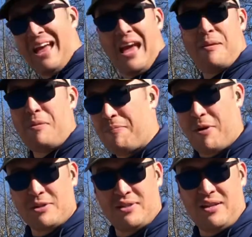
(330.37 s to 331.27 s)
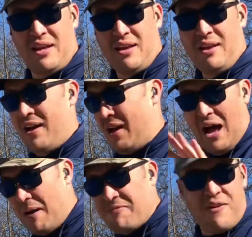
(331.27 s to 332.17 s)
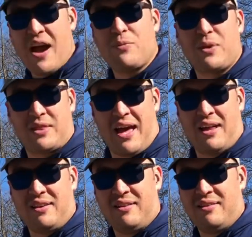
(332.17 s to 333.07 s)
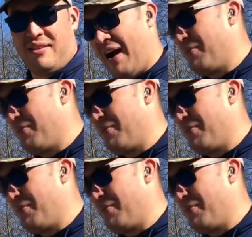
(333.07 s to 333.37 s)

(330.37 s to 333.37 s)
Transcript: And me personally, I'm fine with that. I